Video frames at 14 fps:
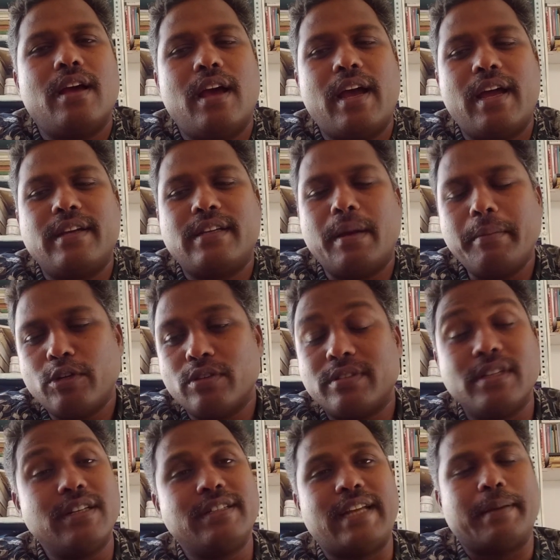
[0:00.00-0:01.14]
And coming to
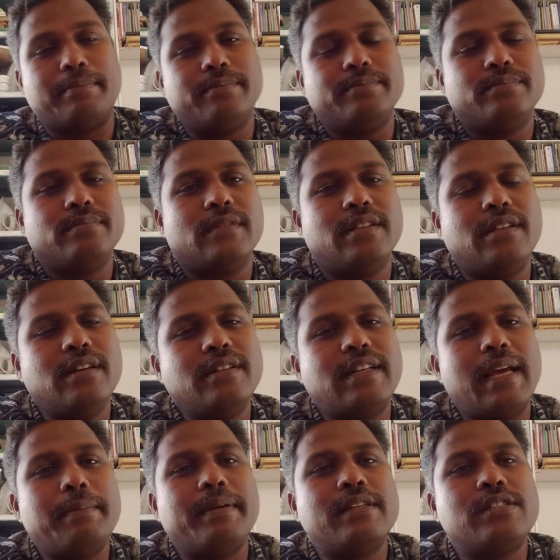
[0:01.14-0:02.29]
third type. The third
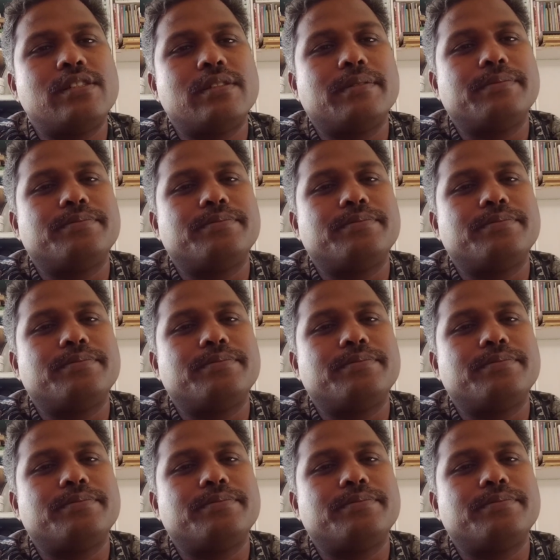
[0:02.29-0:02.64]
type is